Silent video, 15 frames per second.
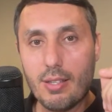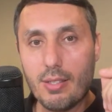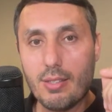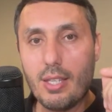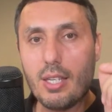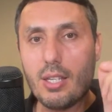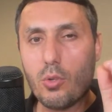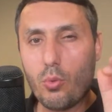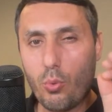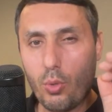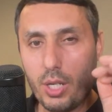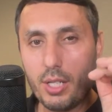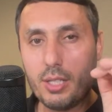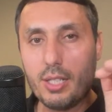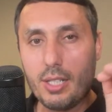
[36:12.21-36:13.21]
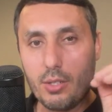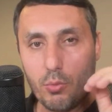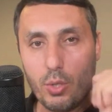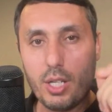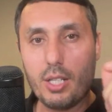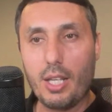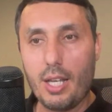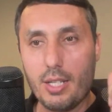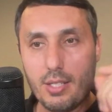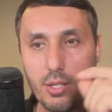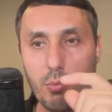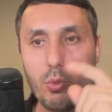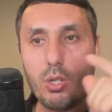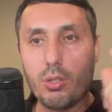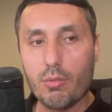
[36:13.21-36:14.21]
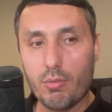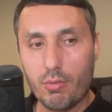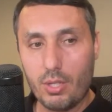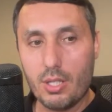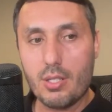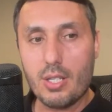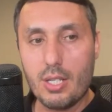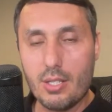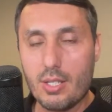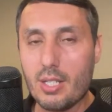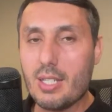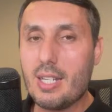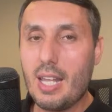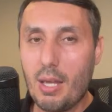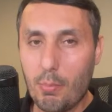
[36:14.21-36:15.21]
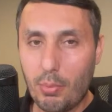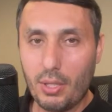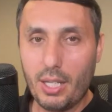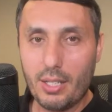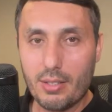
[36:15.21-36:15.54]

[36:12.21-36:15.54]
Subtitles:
they quickly can realize that, well, this is a template.